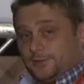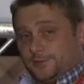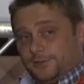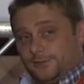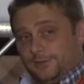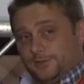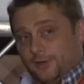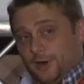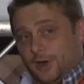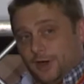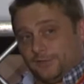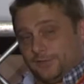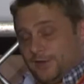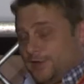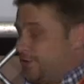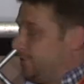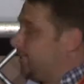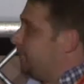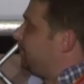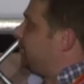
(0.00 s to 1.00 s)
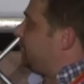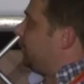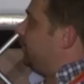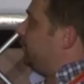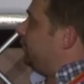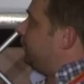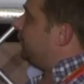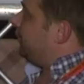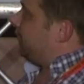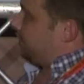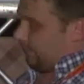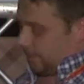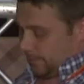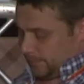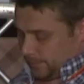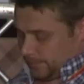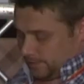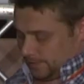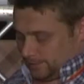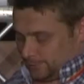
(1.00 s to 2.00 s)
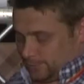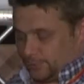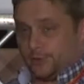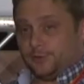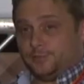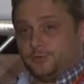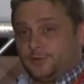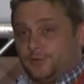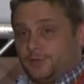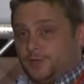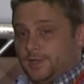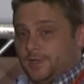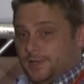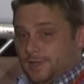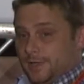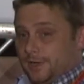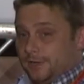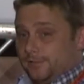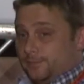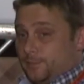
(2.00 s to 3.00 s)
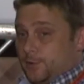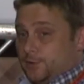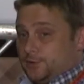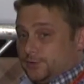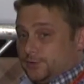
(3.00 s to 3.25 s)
graph here shows the typical approach of much of